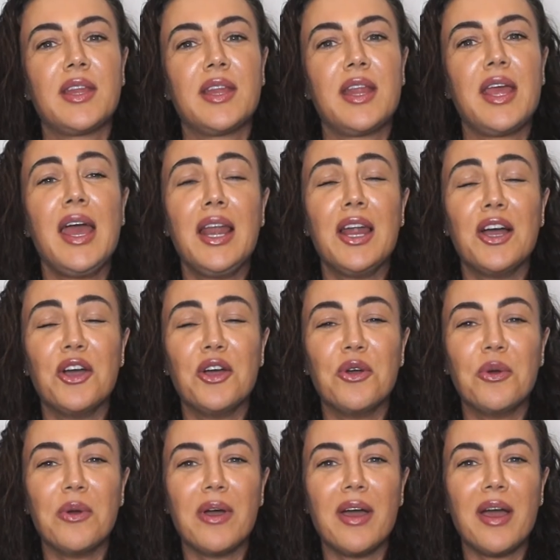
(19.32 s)

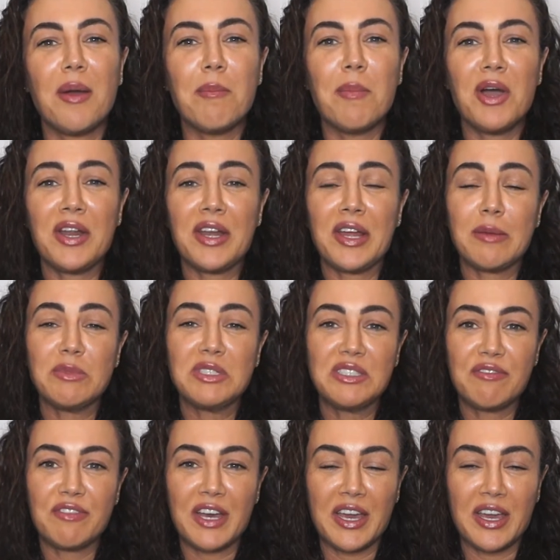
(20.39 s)
Hello, and my name is
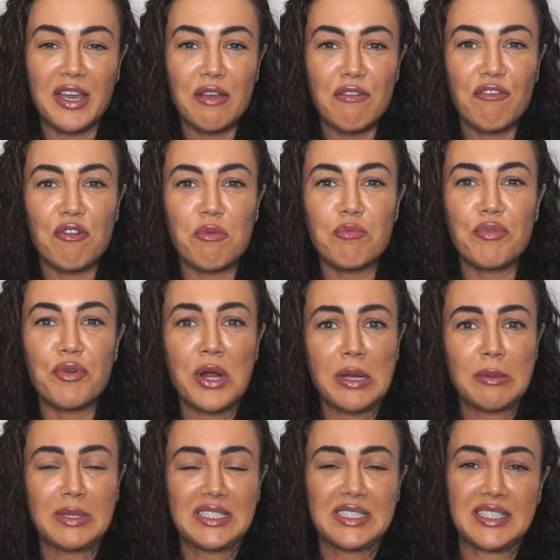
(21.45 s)
Faye from
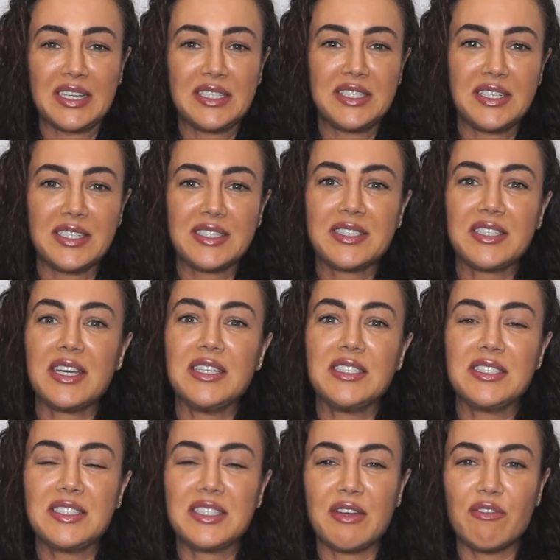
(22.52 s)
Prime Aesthetics in
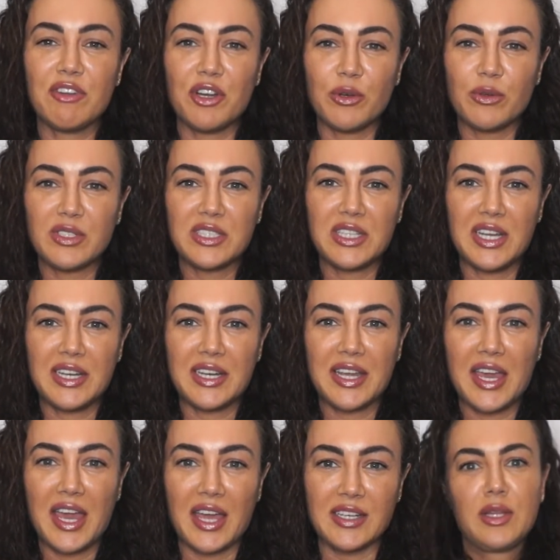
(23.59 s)
Sevenoaks in
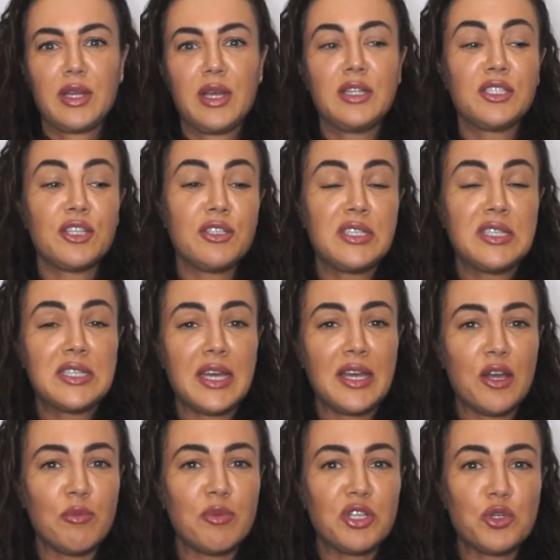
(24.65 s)
Kent. So today
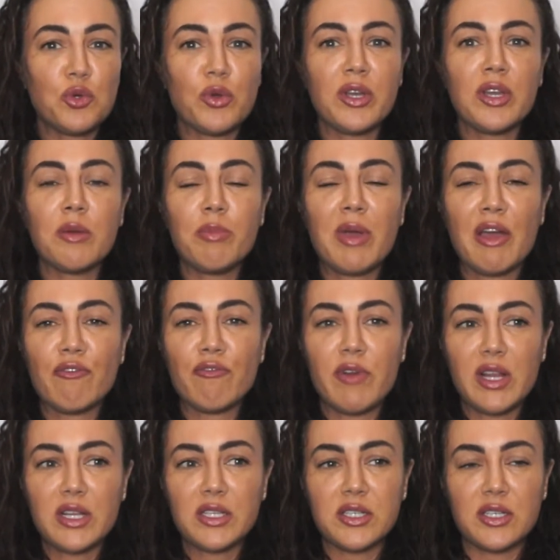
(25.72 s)
I'll be talking about
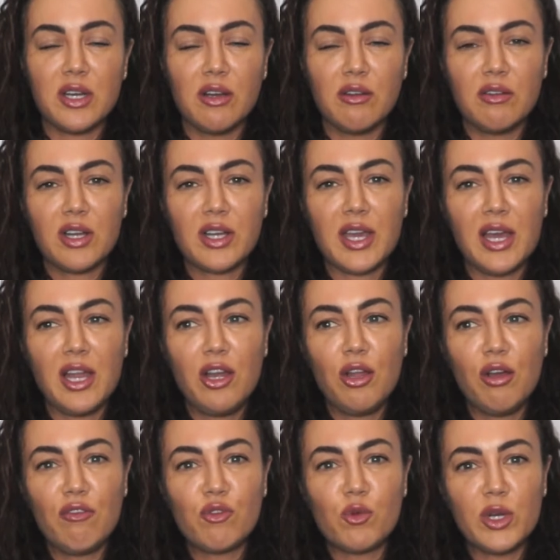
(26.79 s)
retinol. I get a
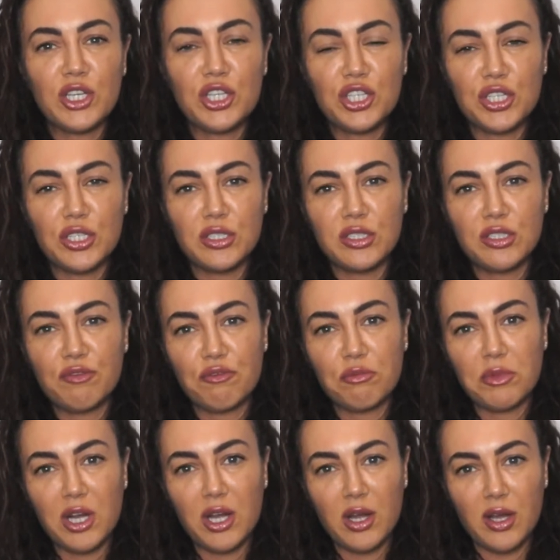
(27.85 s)
lot of questions from
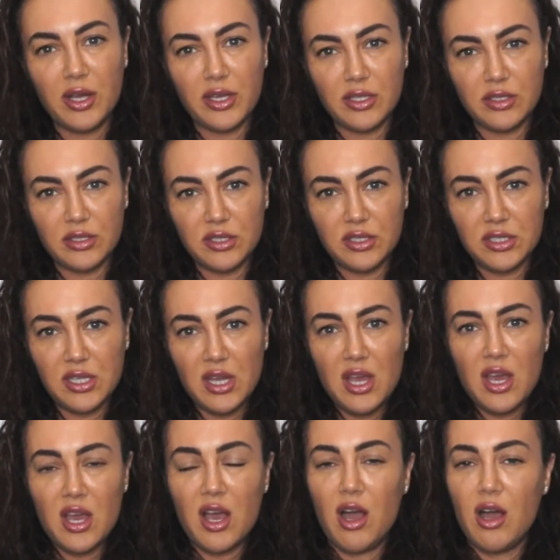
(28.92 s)
clients
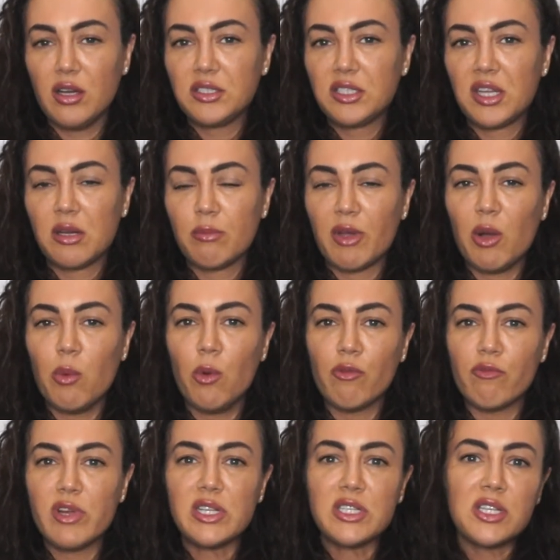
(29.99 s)
asking about what
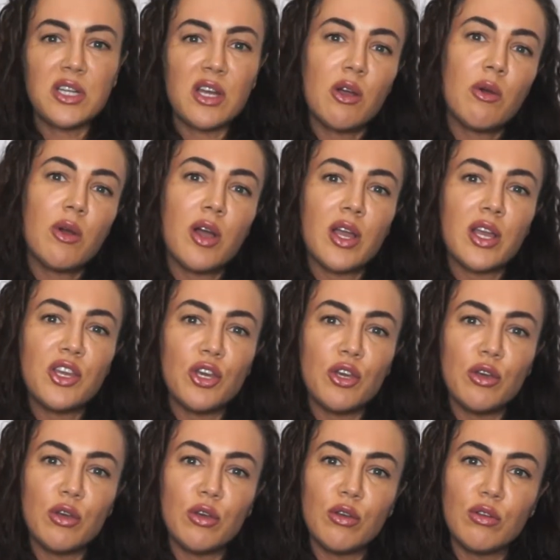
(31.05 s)
retinol I
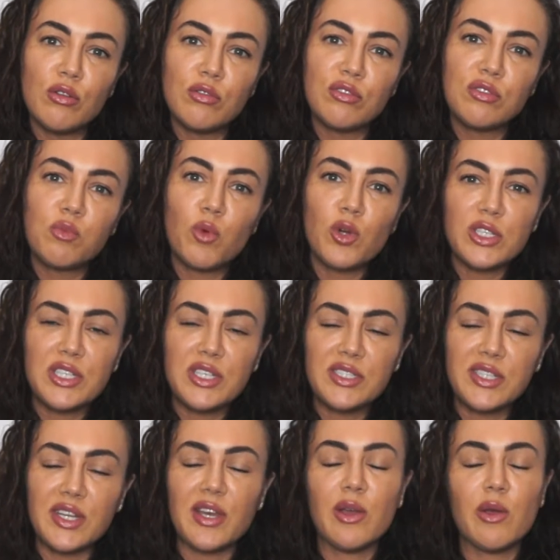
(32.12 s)
use, what is
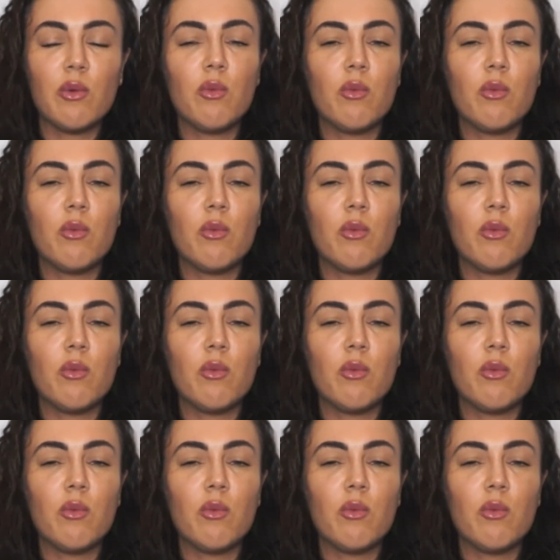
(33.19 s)
it,